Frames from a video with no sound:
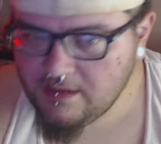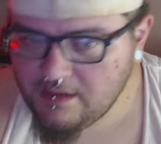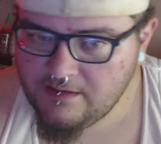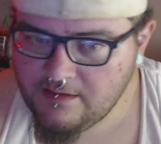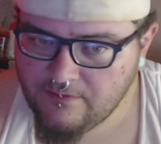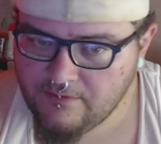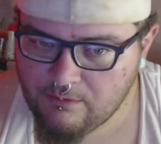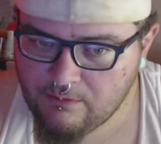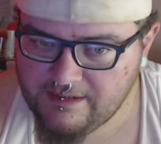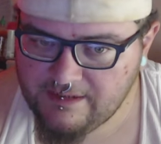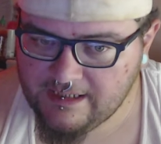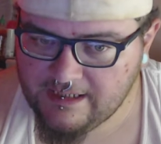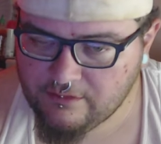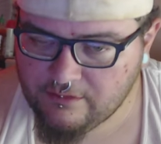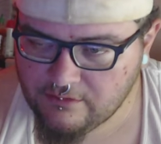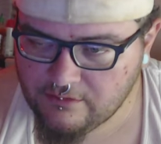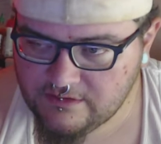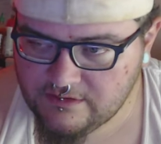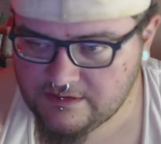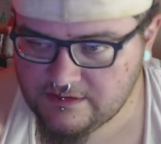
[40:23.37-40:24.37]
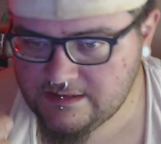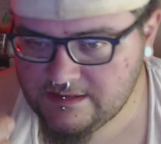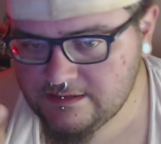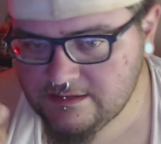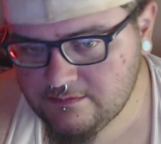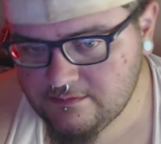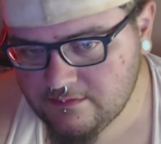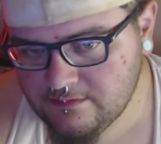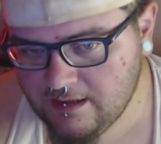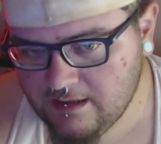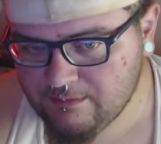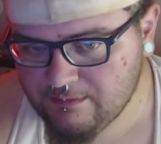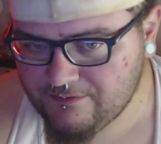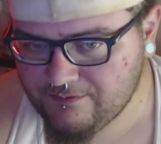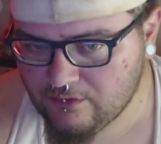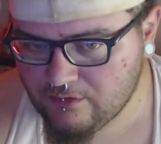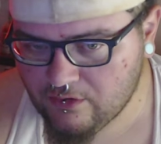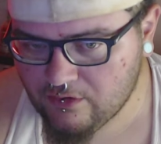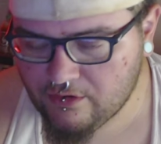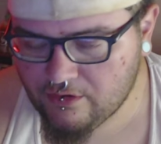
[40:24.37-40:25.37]
I'm going to have to learn. What kind of
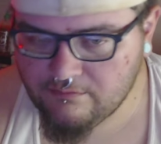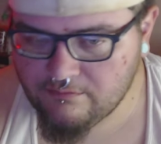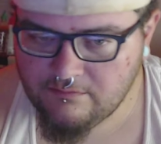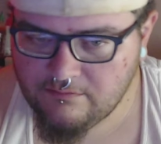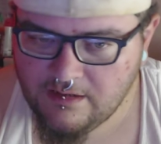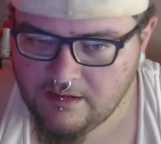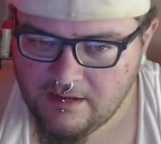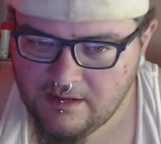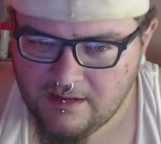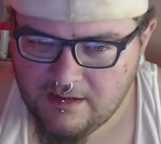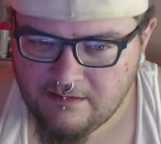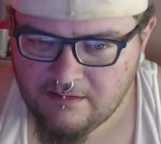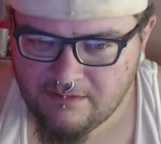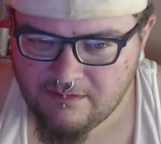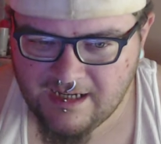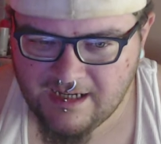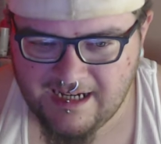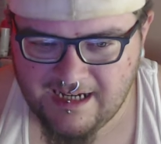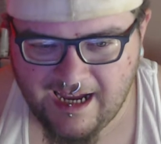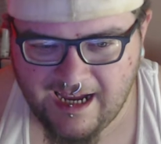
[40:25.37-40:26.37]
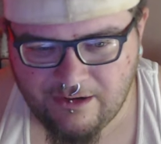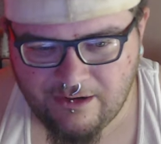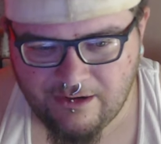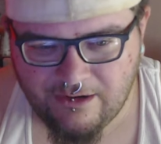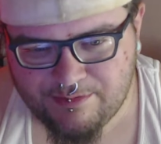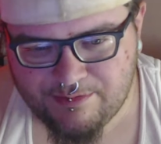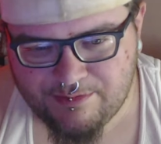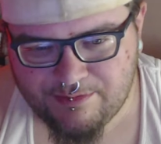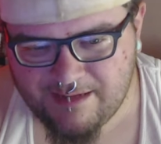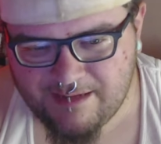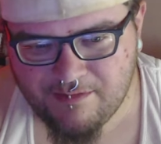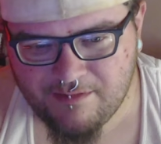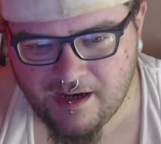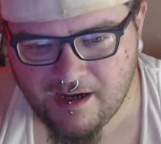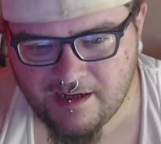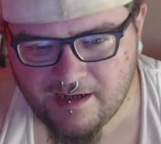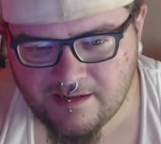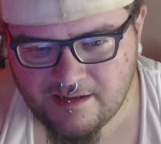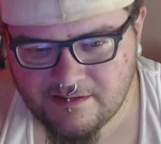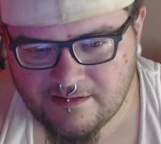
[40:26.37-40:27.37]
Irishman am I? Fuck. It's
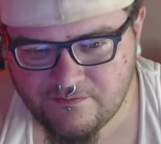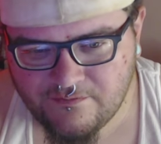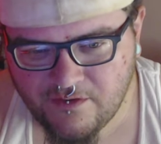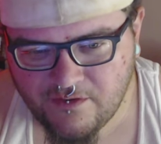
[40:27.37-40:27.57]
Spaniard.